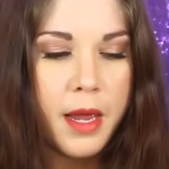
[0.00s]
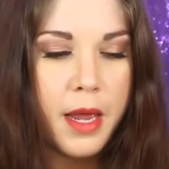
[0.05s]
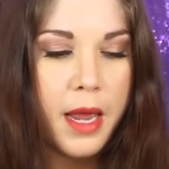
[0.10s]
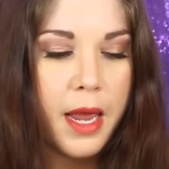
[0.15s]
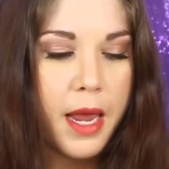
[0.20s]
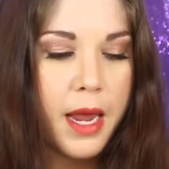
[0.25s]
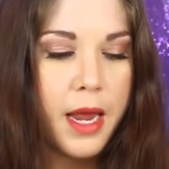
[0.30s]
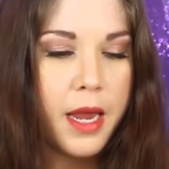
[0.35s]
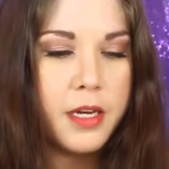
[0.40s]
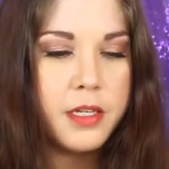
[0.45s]

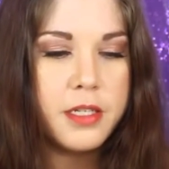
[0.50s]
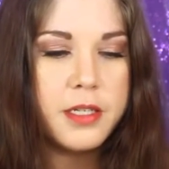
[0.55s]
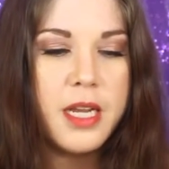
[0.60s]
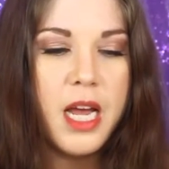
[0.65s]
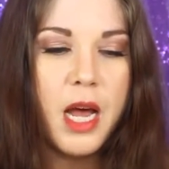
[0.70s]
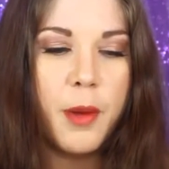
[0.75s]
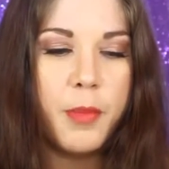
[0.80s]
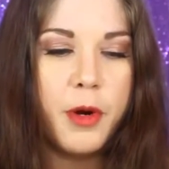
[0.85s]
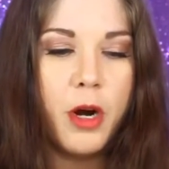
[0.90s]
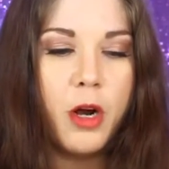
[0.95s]
And to
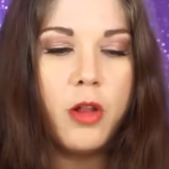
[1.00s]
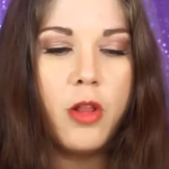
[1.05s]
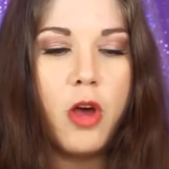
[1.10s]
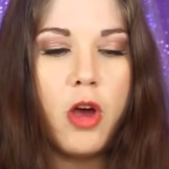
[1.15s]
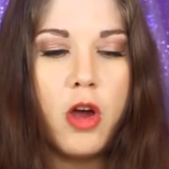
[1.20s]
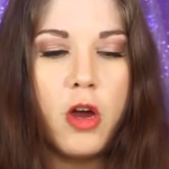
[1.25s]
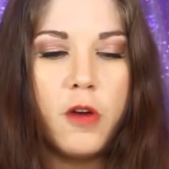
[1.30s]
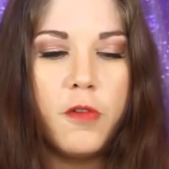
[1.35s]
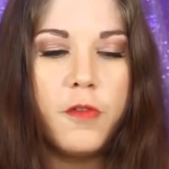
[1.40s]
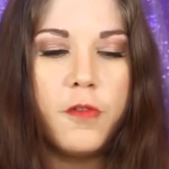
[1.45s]
top it all
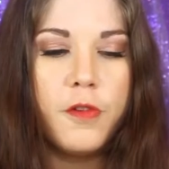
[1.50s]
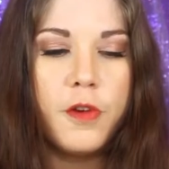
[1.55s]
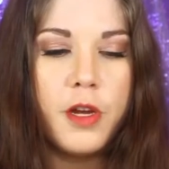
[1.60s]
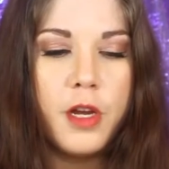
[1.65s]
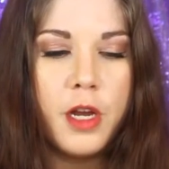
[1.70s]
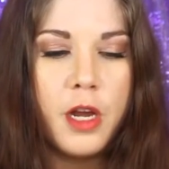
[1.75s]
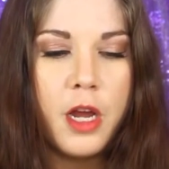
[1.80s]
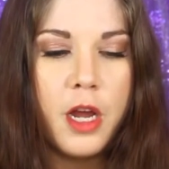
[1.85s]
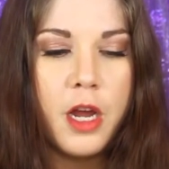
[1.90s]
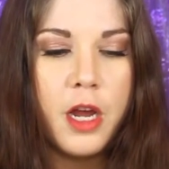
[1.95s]
off,
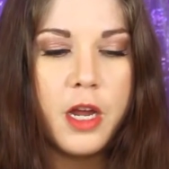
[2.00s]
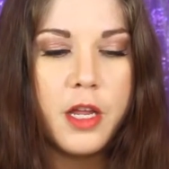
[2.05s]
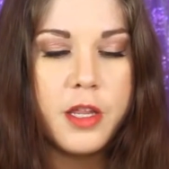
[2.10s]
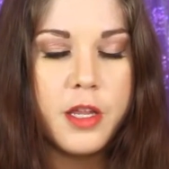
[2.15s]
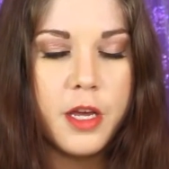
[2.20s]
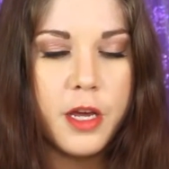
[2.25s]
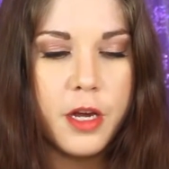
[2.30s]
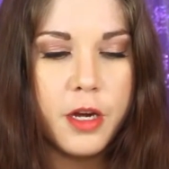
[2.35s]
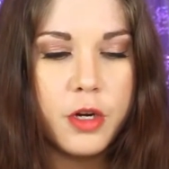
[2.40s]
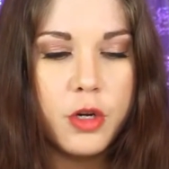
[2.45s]

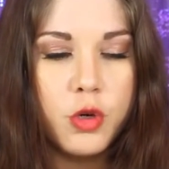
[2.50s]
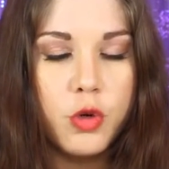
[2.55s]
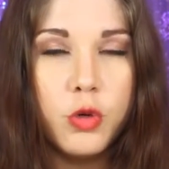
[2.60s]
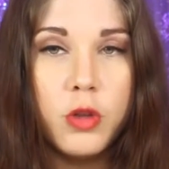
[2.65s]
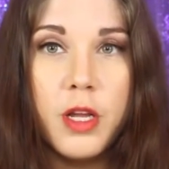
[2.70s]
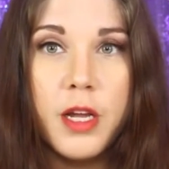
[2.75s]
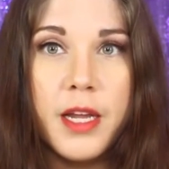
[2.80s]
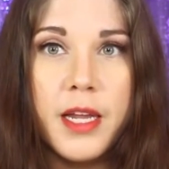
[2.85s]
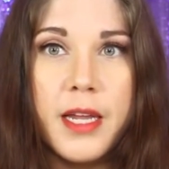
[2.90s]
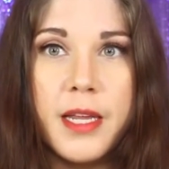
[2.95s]
the
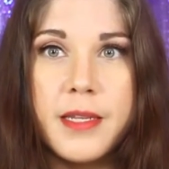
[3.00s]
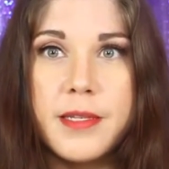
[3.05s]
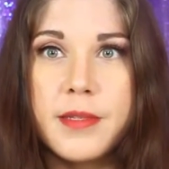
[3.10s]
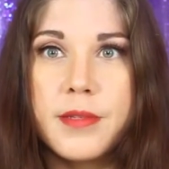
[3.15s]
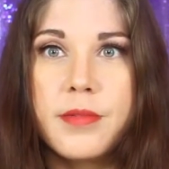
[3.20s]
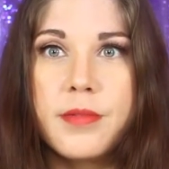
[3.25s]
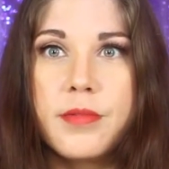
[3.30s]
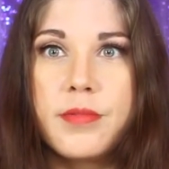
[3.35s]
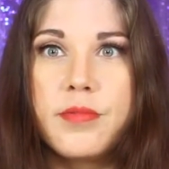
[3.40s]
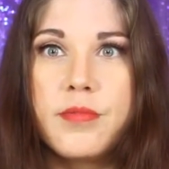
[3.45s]
Coola,
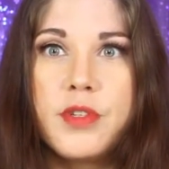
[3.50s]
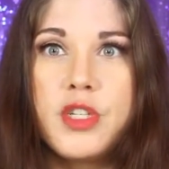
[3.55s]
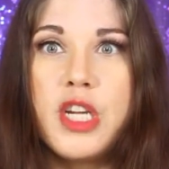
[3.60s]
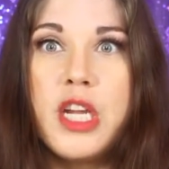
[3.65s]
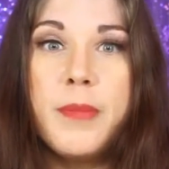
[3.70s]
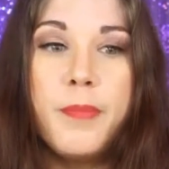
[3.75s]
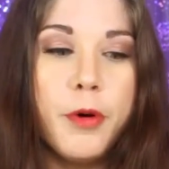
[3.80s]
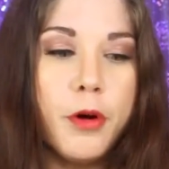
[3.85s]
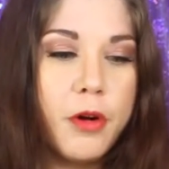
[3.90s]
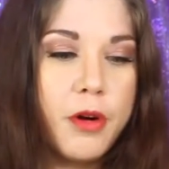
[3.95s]
it's
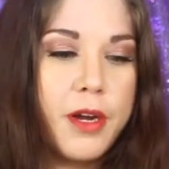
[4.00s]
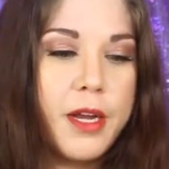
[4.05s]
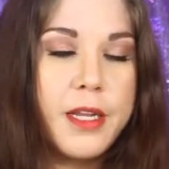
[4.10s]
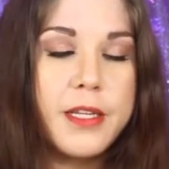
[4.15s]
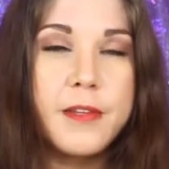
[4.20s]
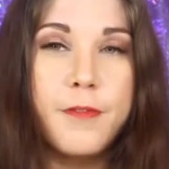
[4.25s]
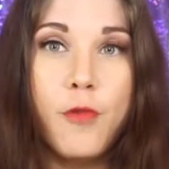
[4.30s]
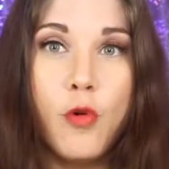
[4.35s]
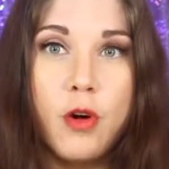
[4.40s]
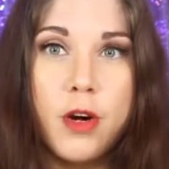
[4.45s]
cheaper.
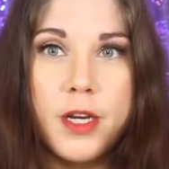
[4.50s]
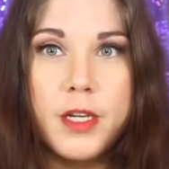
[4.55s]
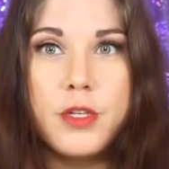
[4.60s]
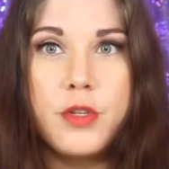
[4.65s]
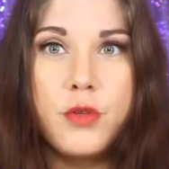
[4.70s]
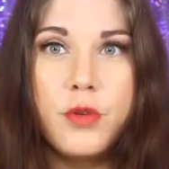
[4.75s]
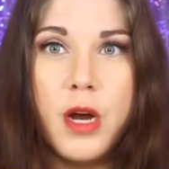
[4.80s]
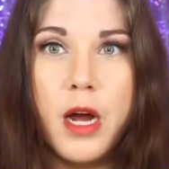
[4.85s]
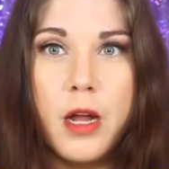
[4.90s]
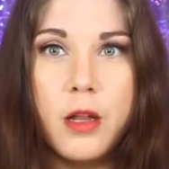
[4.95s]
It's
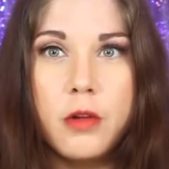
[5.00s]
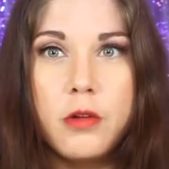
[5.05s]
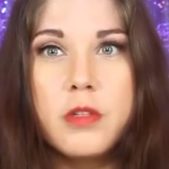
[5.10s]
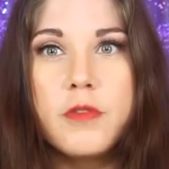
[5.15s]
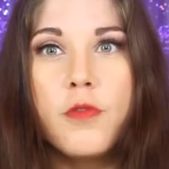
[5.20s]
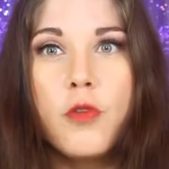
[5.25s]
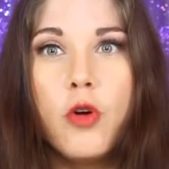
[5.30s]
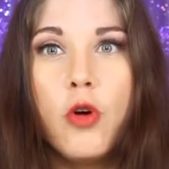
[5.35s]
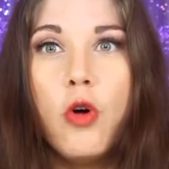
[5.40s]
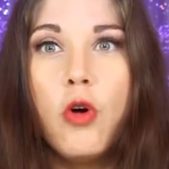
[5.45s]

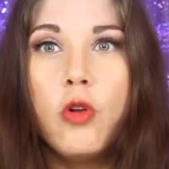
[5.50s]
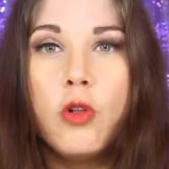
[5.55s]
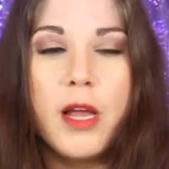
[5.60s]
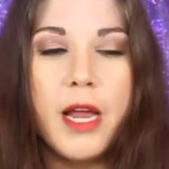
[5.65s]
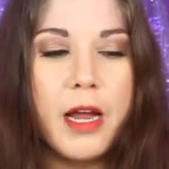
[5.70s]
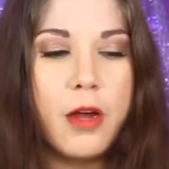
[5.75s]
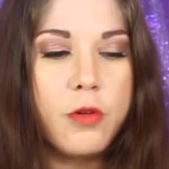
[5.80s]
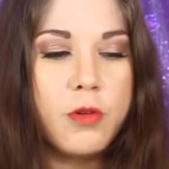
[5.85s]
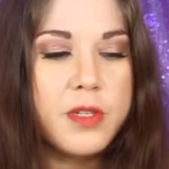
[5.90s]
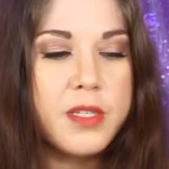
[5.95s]
$42 for a whole
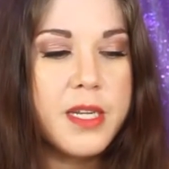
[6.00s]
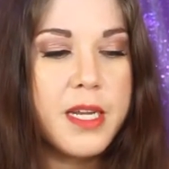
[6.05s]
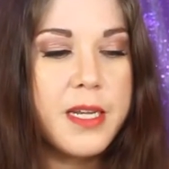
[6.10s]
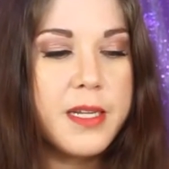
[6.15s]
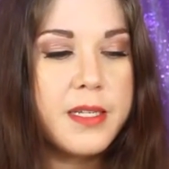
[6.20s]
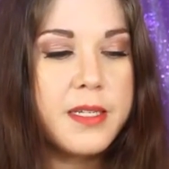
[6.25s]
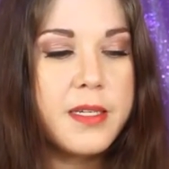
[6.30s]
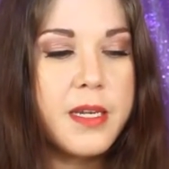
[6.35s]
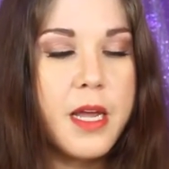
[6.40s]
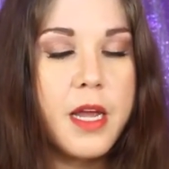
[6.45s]
ounce
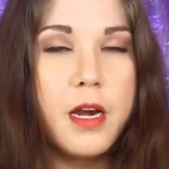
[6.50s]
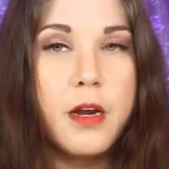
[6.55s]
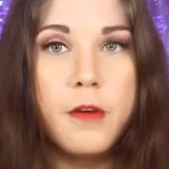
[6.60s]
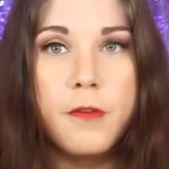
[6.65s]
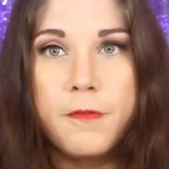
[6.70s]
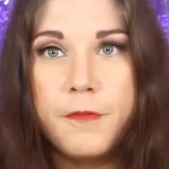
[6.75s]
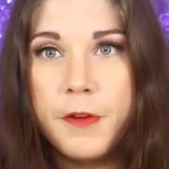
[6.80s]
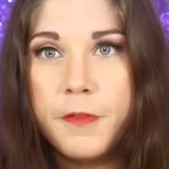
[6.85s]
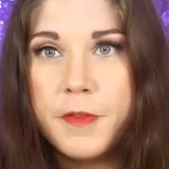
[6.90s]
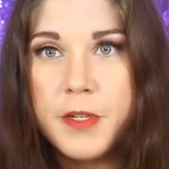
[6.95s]
instead
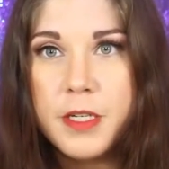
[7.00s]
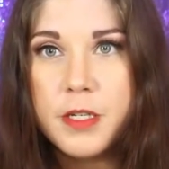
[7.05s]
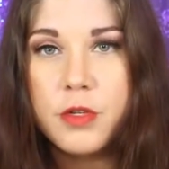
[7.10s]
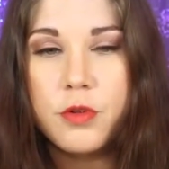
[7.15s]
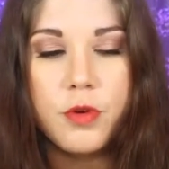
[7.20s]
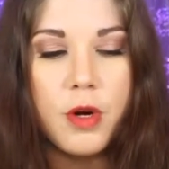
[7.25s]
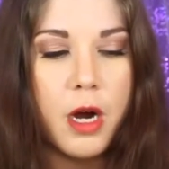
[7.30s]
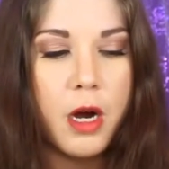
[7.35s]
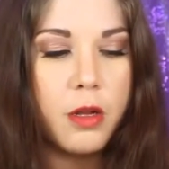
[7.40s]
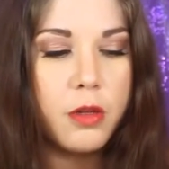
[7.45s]
of
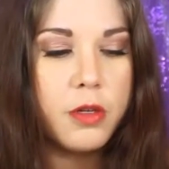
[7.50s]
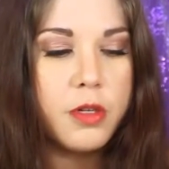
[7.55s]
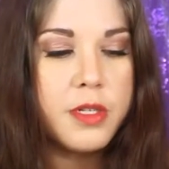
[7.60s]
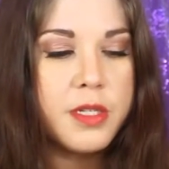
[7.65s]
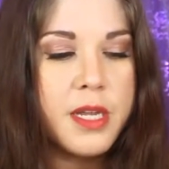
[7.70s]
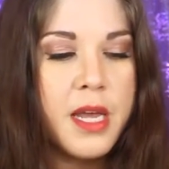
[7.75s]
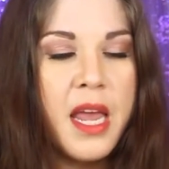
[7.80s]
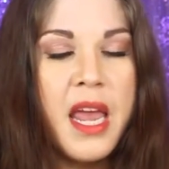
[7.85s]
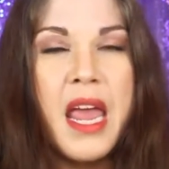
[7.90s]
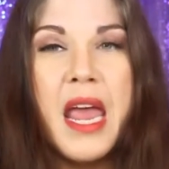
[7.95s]

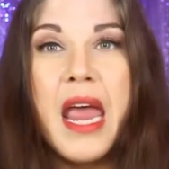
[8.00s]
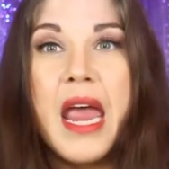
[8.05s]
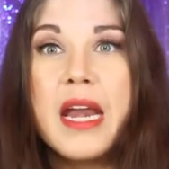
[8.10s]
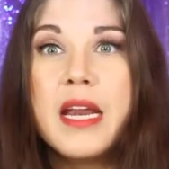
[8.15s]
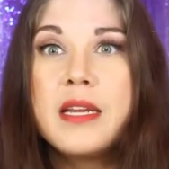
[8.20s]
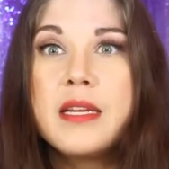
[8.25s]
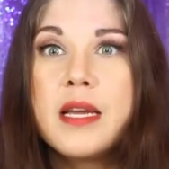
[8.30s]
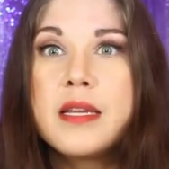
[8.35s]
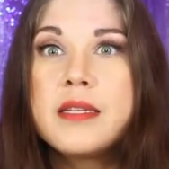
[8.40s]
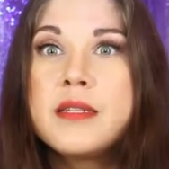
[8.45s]
$52. And
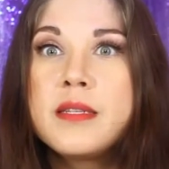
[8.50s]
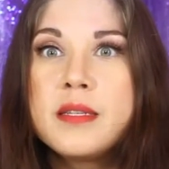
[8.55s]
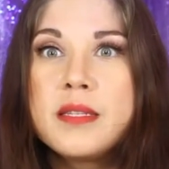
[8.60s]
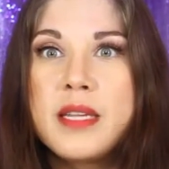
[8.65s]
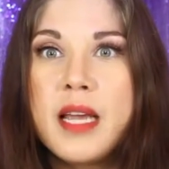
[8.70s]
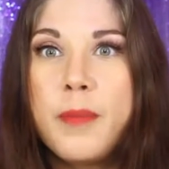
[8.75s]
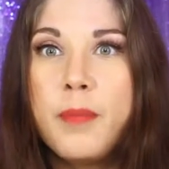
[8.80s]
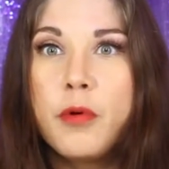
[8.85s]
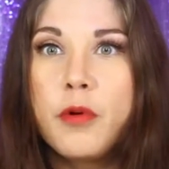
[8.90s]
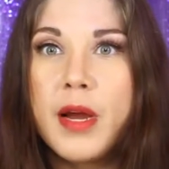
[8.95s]
it doesn't
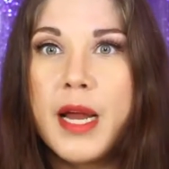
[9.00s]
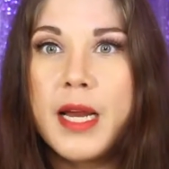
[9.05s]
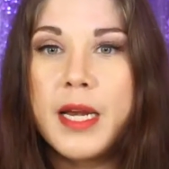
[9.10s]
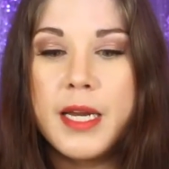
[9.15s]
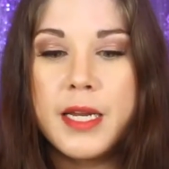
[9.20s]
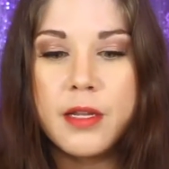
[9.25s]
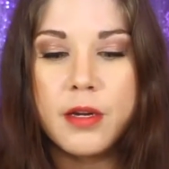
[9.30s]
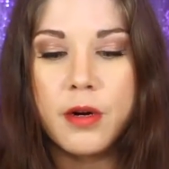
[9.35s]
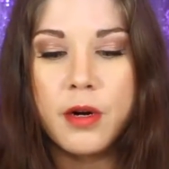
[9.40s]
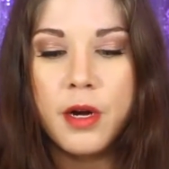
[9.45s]
separate
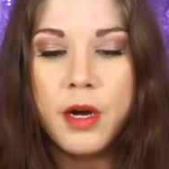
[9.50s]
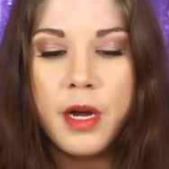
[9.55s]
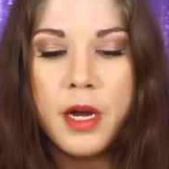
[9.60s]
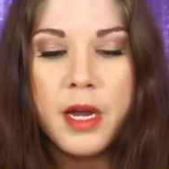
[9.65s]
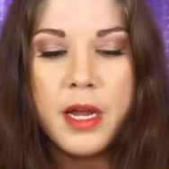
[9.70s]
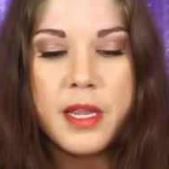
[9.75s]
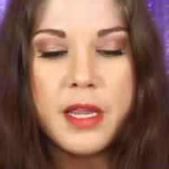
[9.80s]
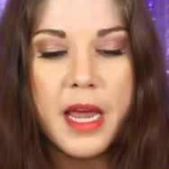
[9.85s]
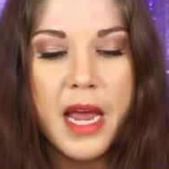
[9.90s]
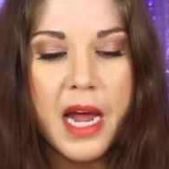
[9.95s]
either.
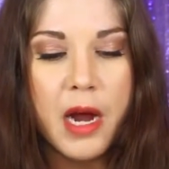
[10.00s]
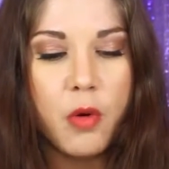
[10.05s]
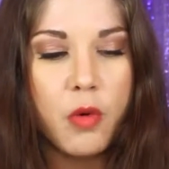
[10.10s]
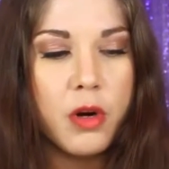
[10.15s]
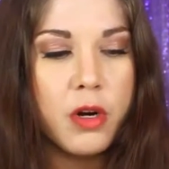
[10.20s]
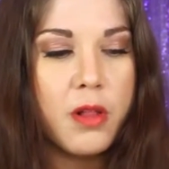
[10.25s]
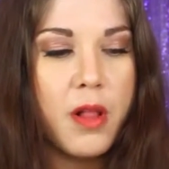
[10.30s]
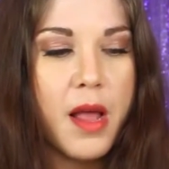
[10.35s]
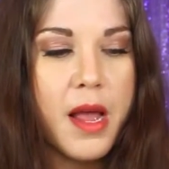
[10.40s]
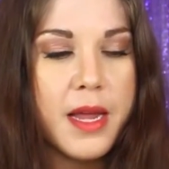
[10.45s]
The
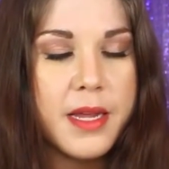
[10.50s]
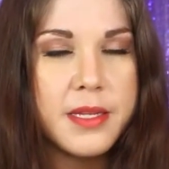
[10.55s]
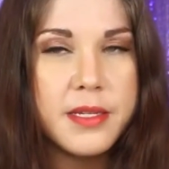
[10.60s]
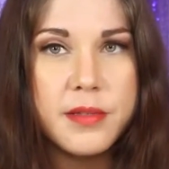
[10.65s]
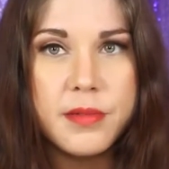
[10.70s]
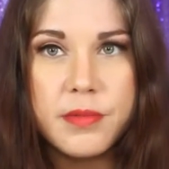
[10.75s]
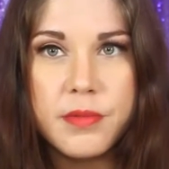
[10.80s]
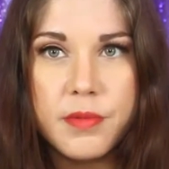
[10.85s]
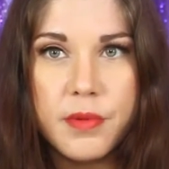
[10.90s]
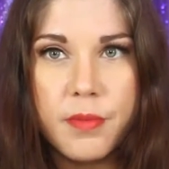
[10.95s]

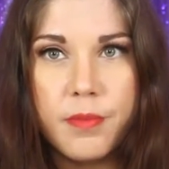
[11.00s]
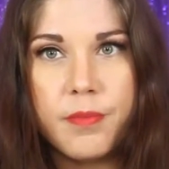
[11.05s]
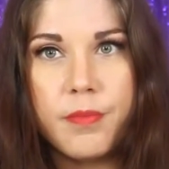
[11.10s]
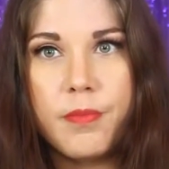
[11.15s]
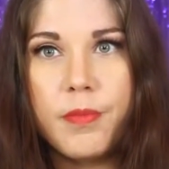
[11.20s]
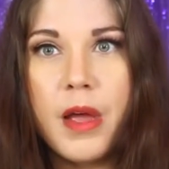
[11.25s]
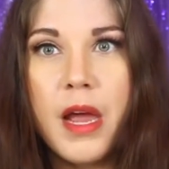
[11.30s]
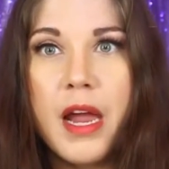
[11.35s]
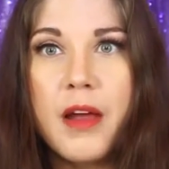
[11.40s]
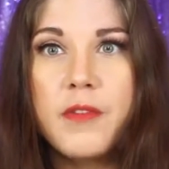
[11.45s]
Hourglass,
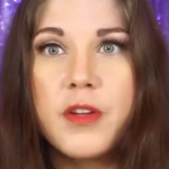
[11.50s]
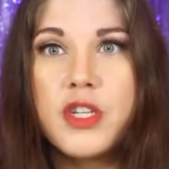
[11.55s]
I have